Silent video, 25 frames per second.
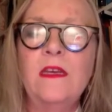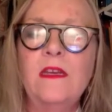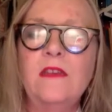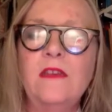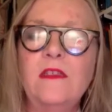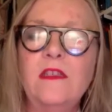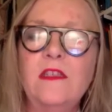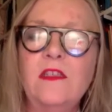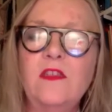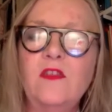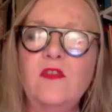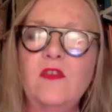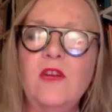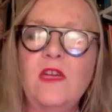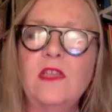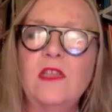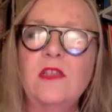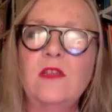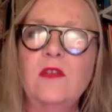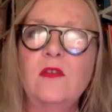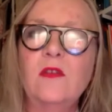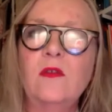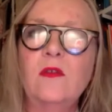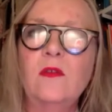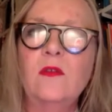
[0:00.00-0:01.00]
Distress
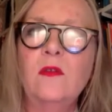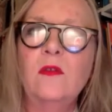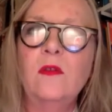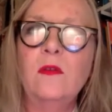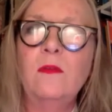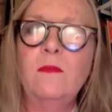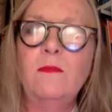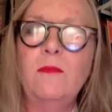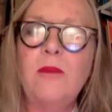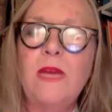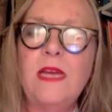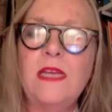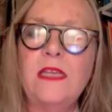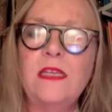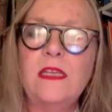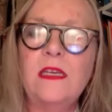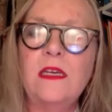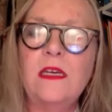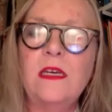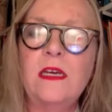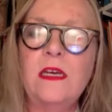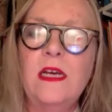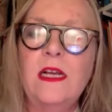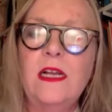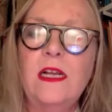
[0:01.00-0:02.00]
call,
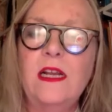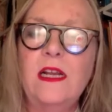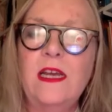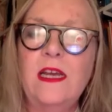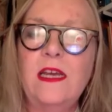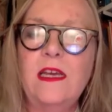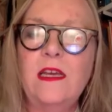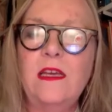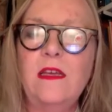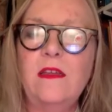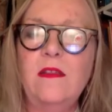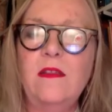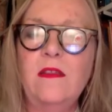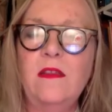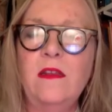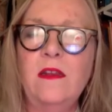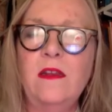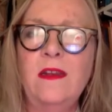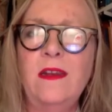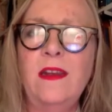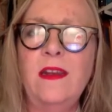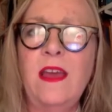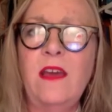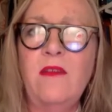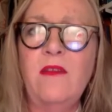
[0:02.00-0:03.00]
better late
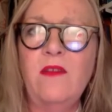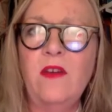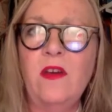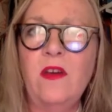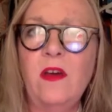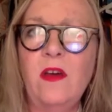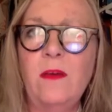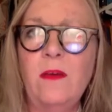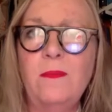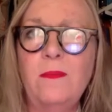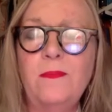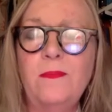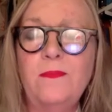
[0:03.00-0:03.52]
than never.